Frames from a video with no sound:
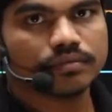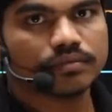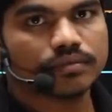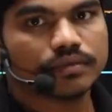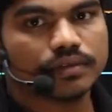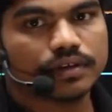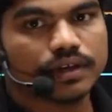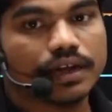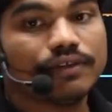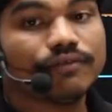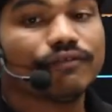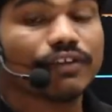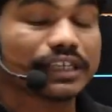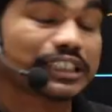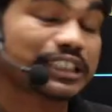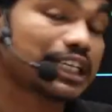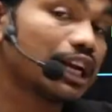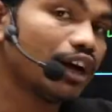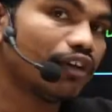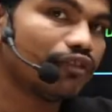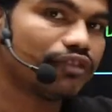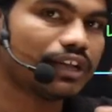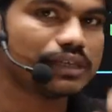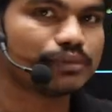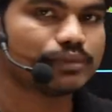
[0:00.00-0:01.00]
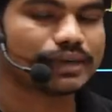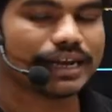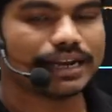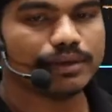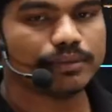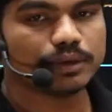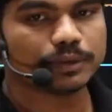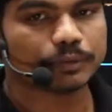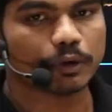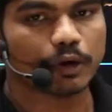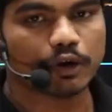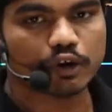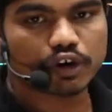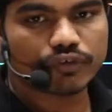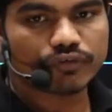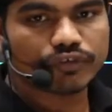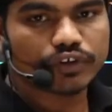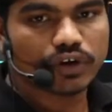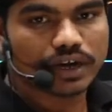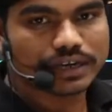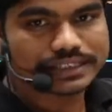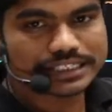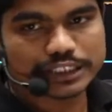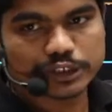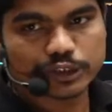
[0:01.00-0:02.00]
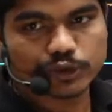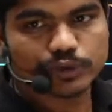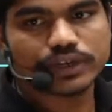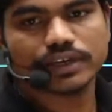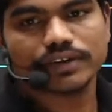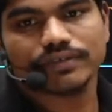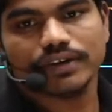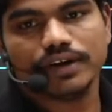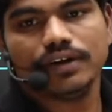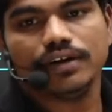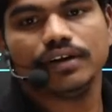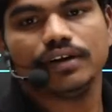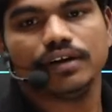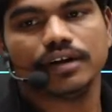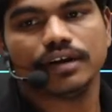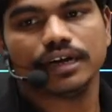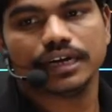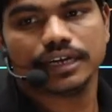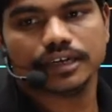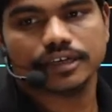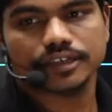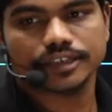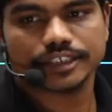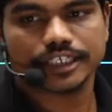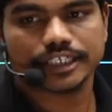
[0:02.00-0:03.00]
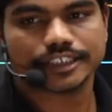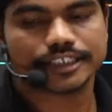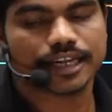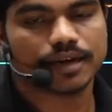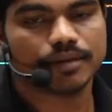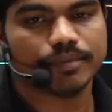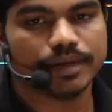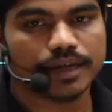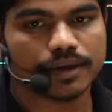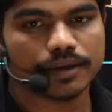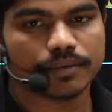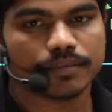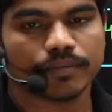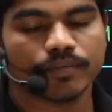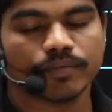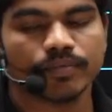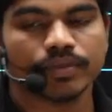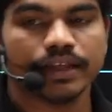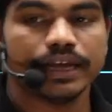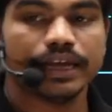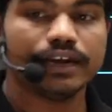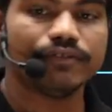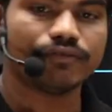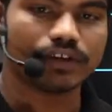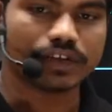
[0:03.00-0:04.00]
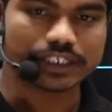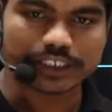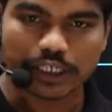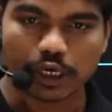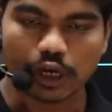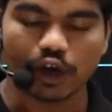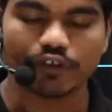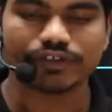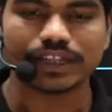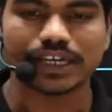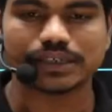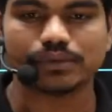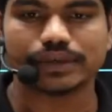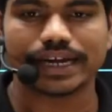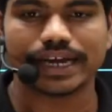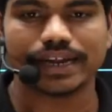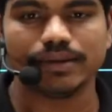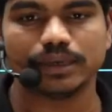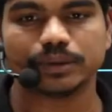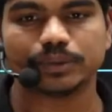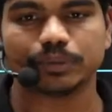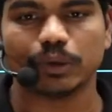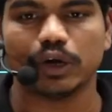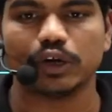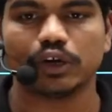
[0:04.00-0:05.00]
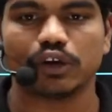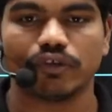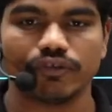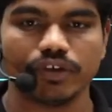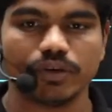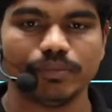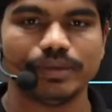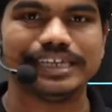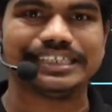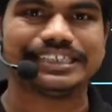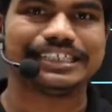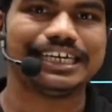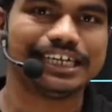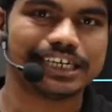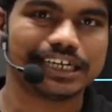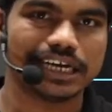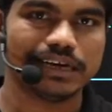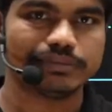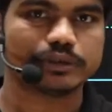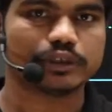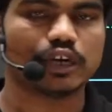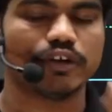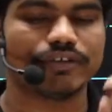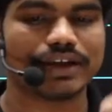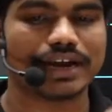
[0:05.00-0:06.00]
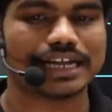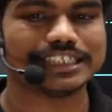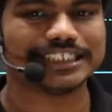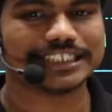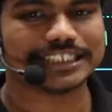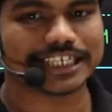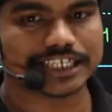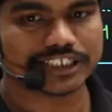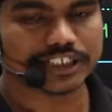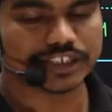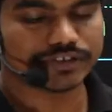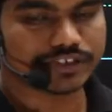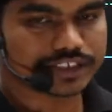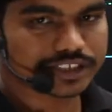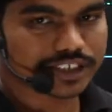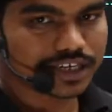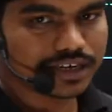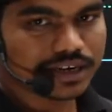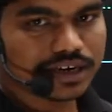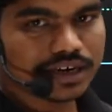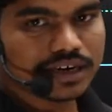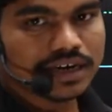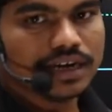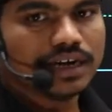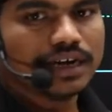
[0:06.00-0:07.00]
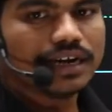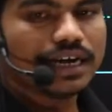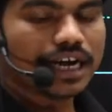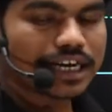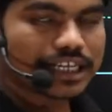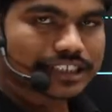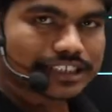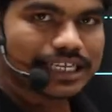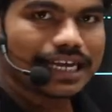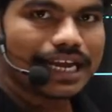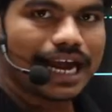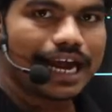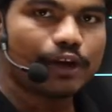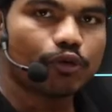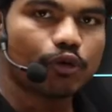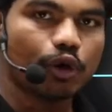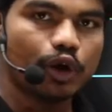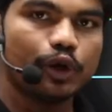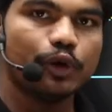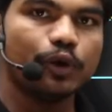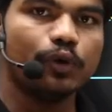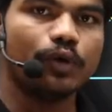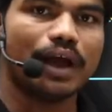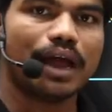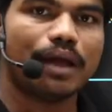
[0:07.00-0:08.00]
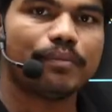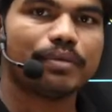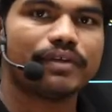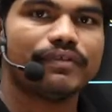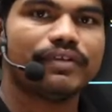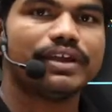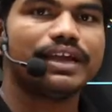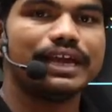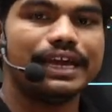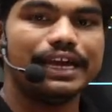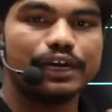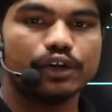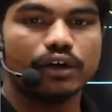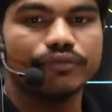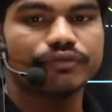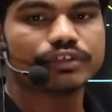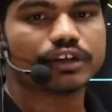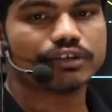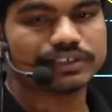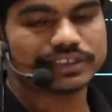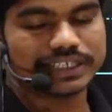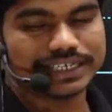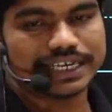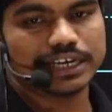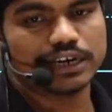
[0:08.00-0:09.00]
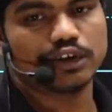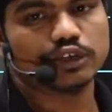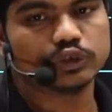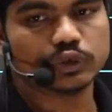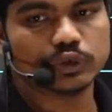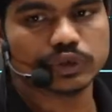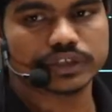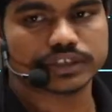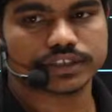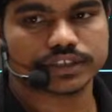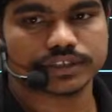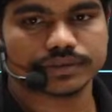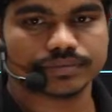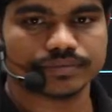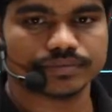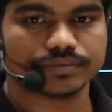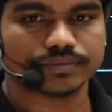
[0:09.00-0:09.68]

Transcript: In first law of thermodynamics point of view, are these two equal? Just tell me. In first law of thermodynamics point of view, means in terms of energy conservation, let us say I told you I am giving heat of 1000 kilojoules.